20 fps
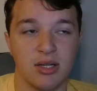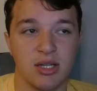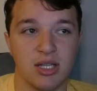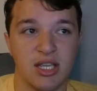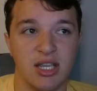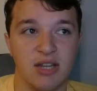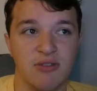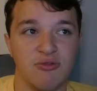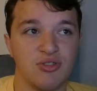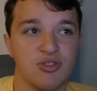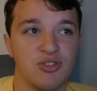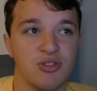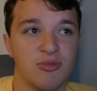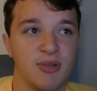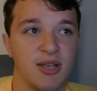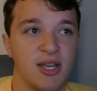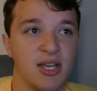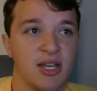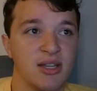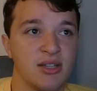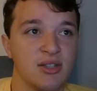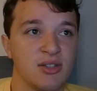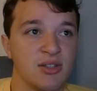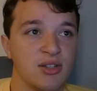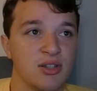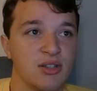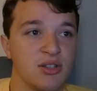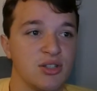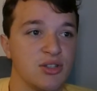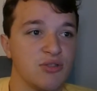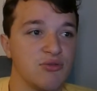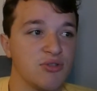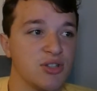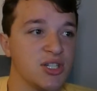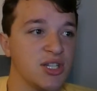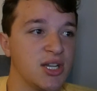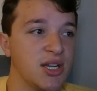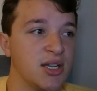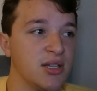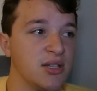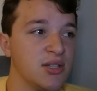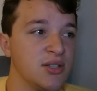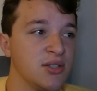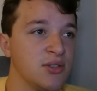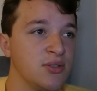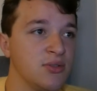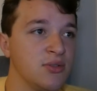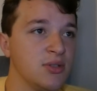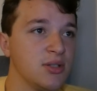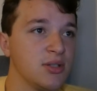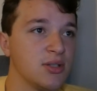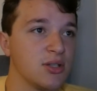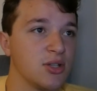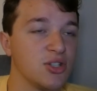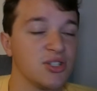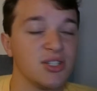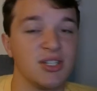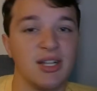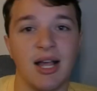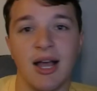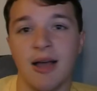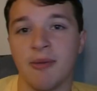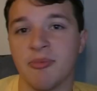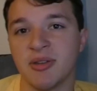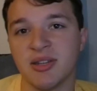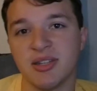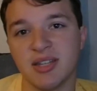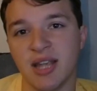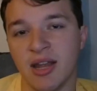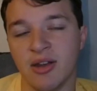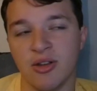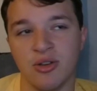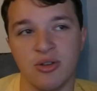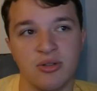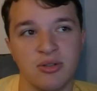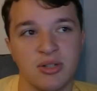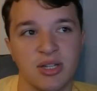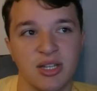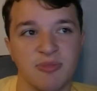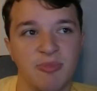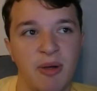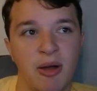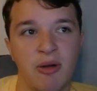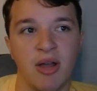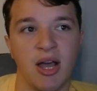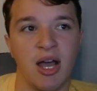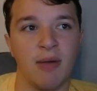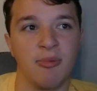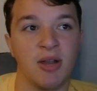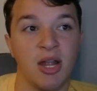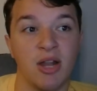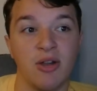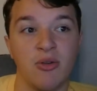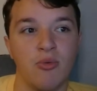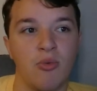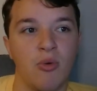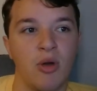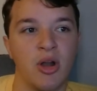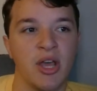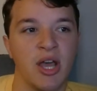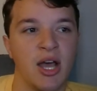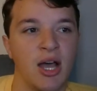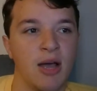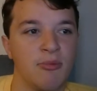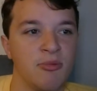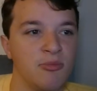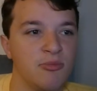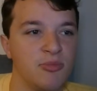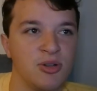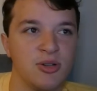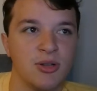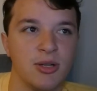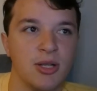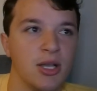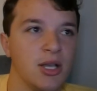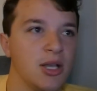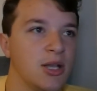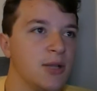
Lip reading: Kieran Trippier to retire soon. Because it'll happen. He's getting old. It's bound to happen. I don't want it to happen, but